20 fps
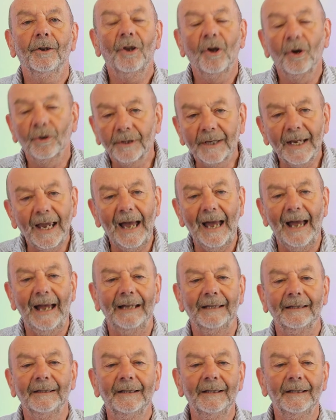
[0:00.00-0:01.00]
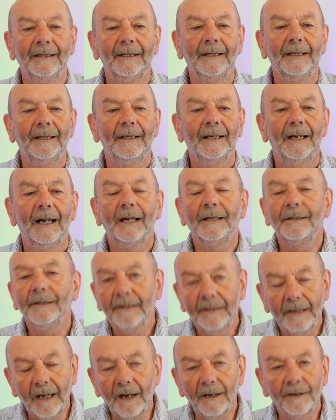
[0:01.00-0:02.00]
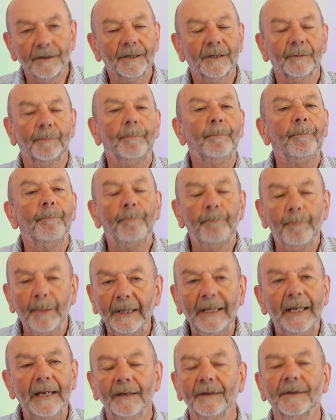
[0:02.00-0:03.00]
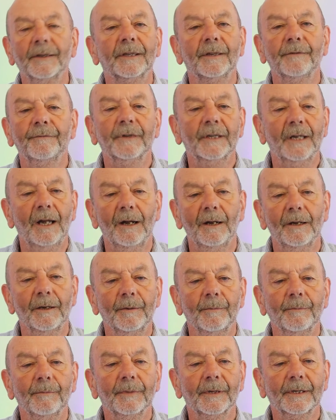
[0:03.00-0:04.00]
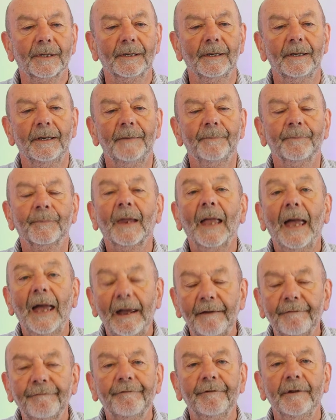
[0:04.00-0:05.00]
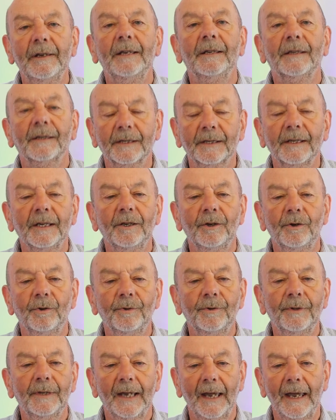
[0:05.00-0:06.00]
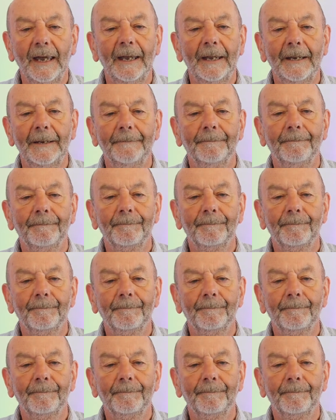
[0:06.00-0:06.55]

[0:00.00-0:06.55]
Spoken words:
God can and does billions of times every single day.